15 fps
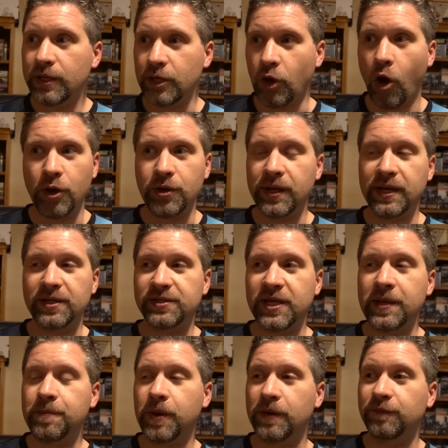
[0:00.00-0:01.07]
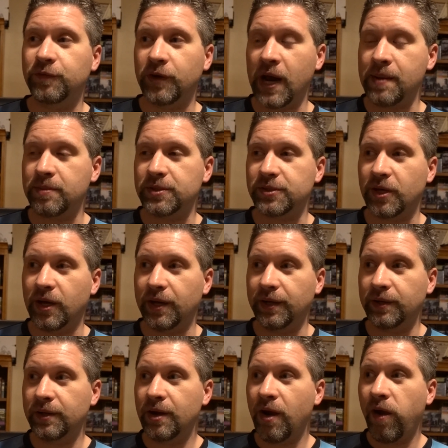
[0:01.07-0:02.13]
All you need is EPUB for
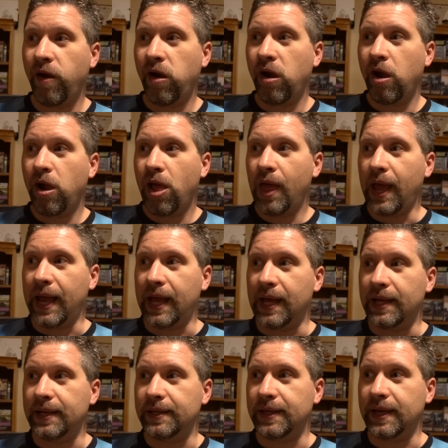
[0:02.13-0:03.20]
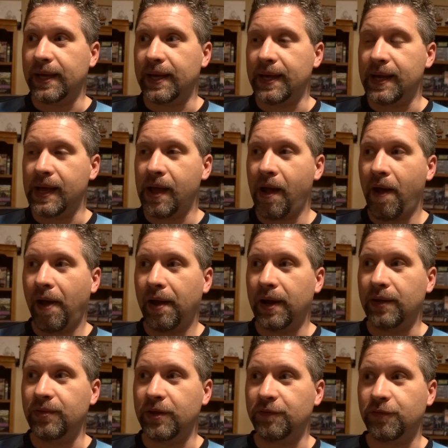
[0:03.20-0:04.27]
Amazon, and
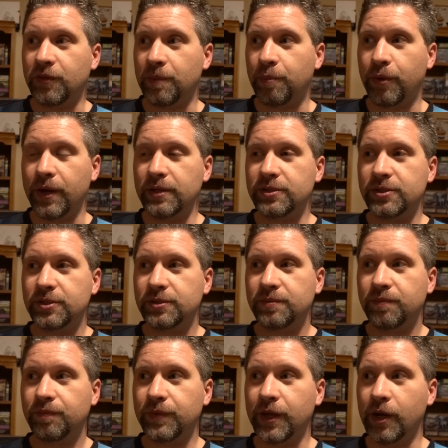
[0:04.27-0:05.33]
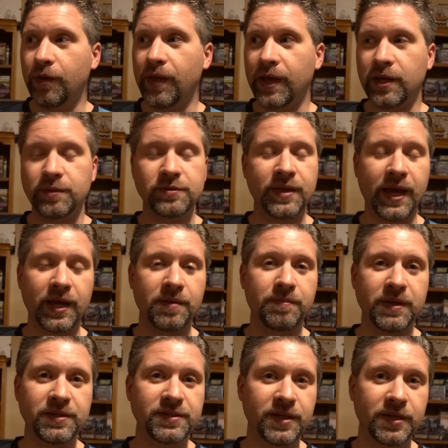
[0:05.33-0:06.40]
then for the print, that can
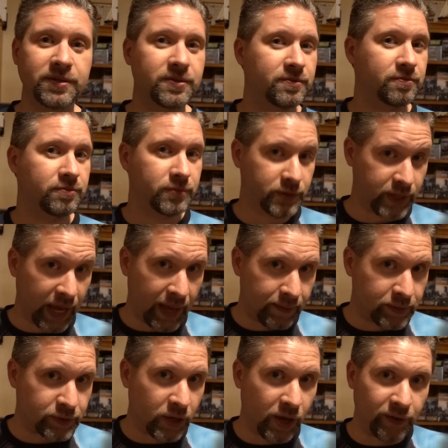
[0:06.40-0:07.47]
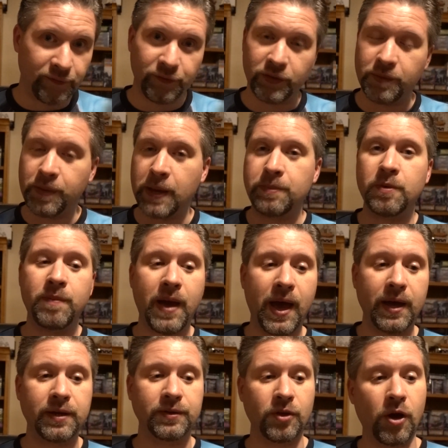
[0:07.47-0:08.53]
be sent to Amazon for the
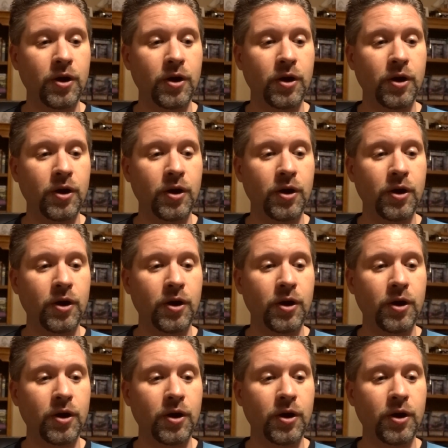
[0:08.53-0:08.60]
paperback and the